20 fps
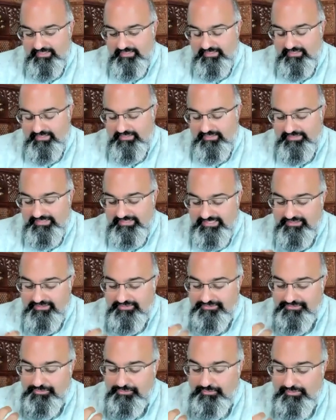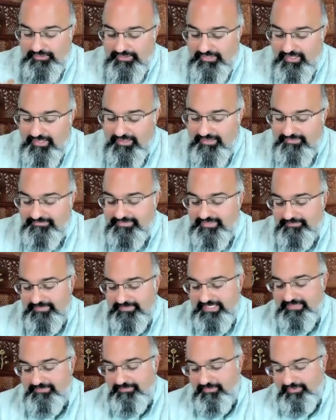Leaders who love the
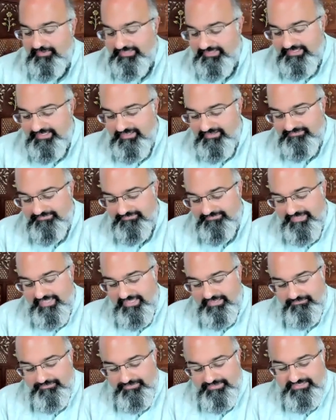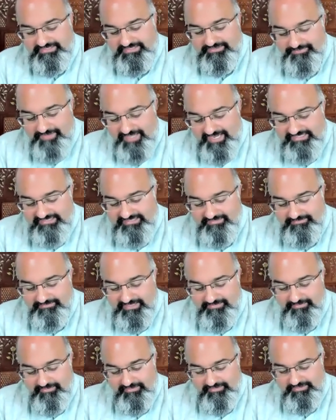people enough and respect the
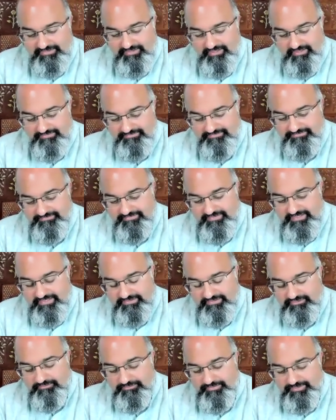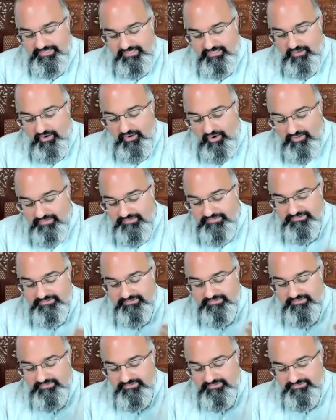people enough to be
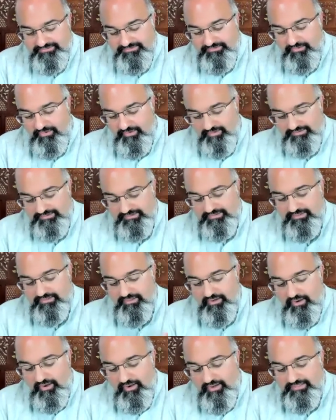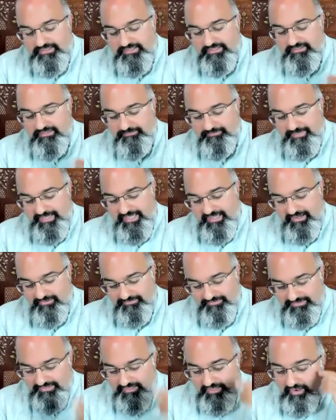unsought,
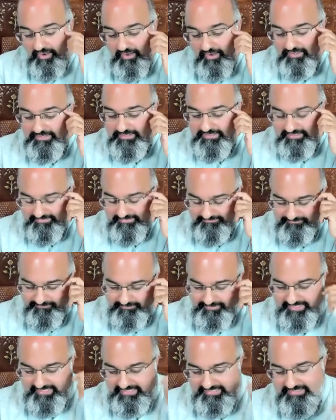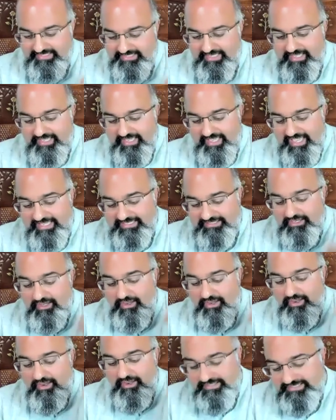unbound, unafraid, and
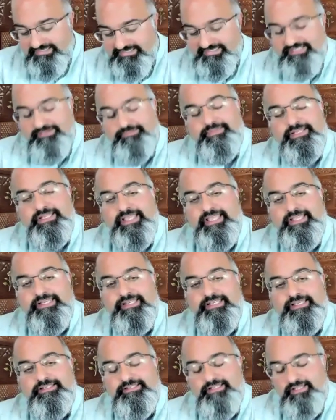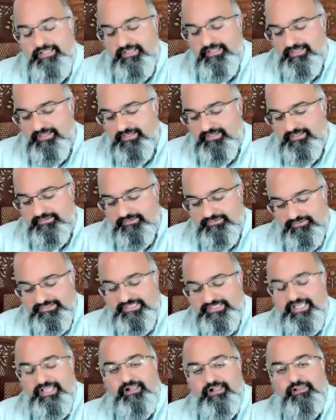unintimidated to
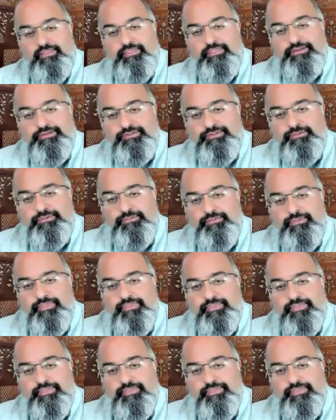tell the truth.